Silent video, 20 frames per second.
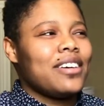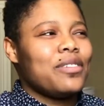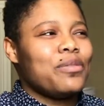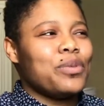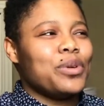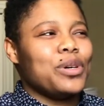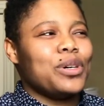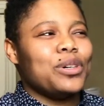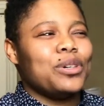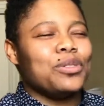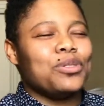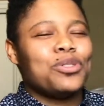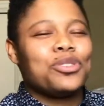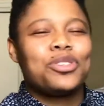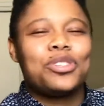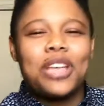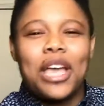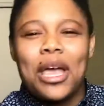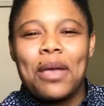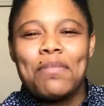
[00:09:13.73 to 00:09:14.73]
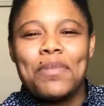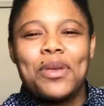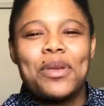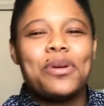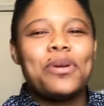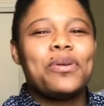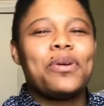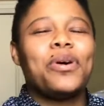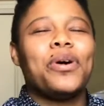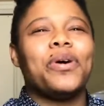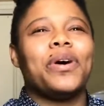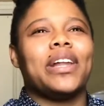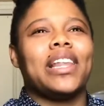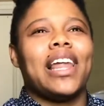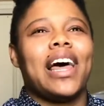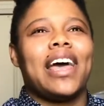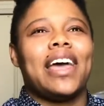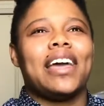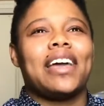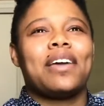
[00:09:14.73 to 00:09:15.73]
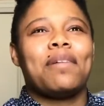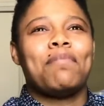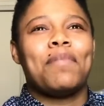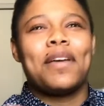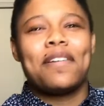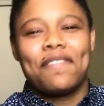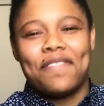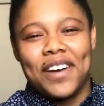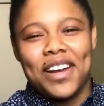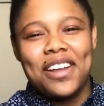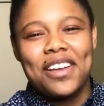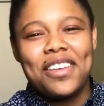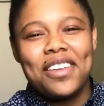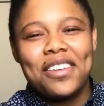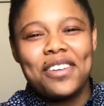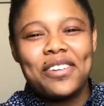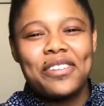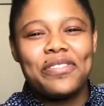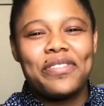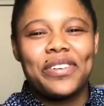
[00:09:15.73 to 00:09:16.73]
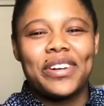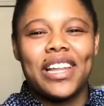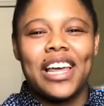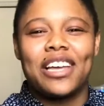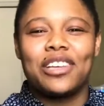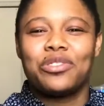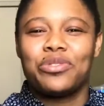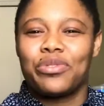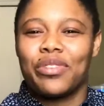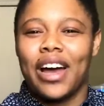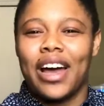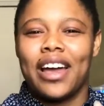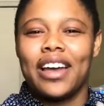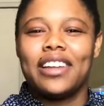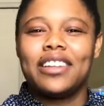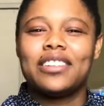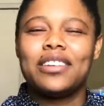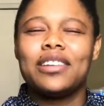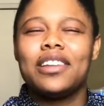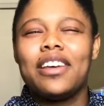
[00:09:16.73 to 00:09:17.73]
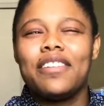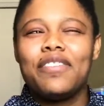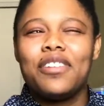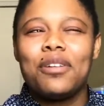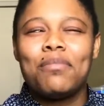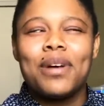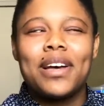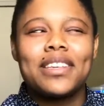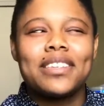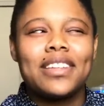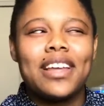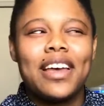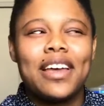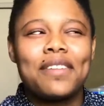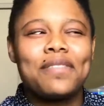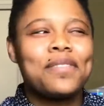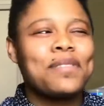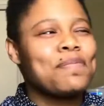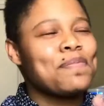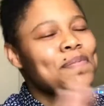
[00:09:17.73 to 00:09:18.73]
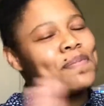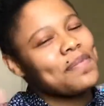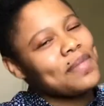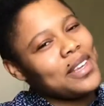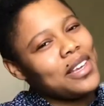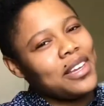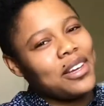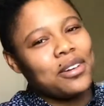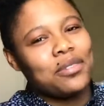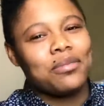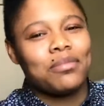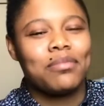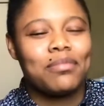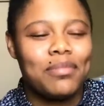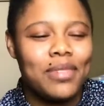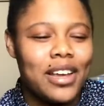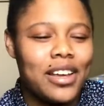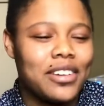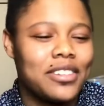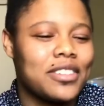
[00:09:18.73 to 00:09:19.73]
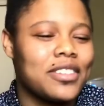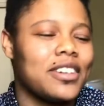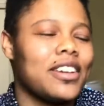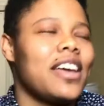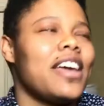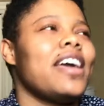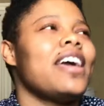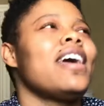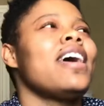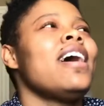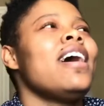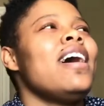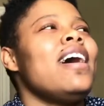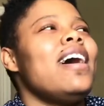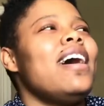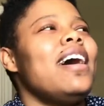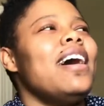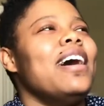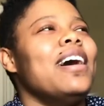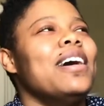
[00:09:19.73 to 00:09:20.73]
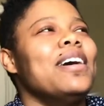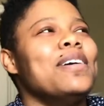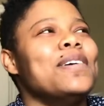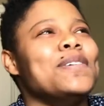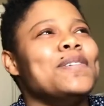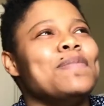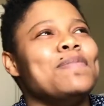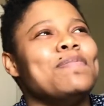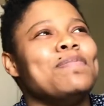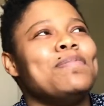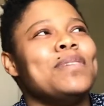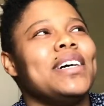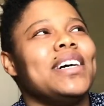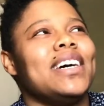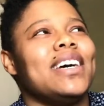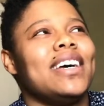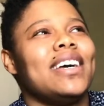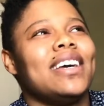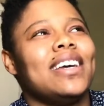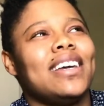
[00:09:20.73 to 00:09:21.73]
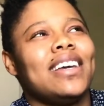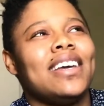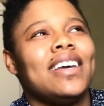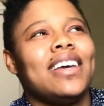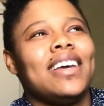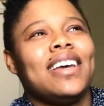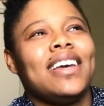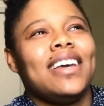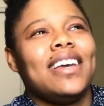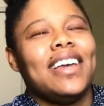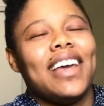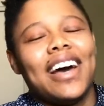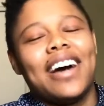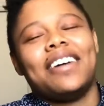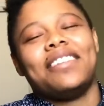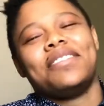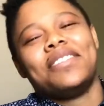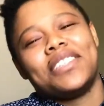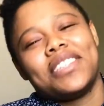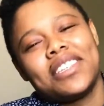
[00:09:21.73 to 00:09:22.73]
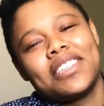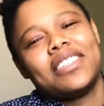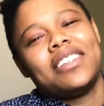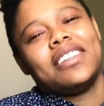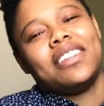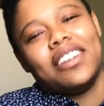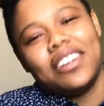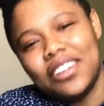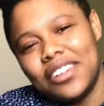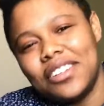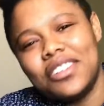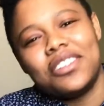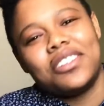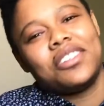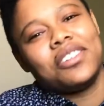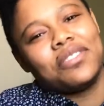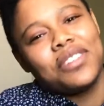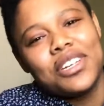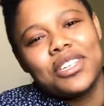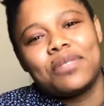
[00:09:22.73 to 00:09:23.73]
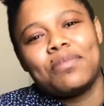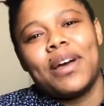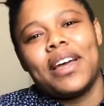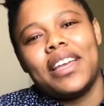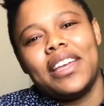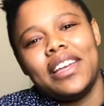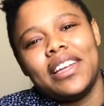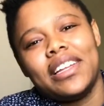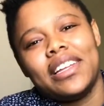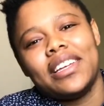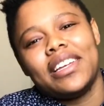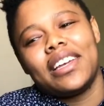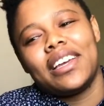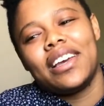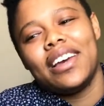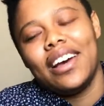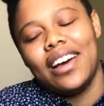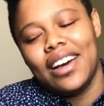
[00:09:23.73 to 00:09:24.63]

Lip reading: will shame you or like make fun of you for like trying to live your best life. You know, haters gonna hate, but yeah, resisting the urge to rush my healing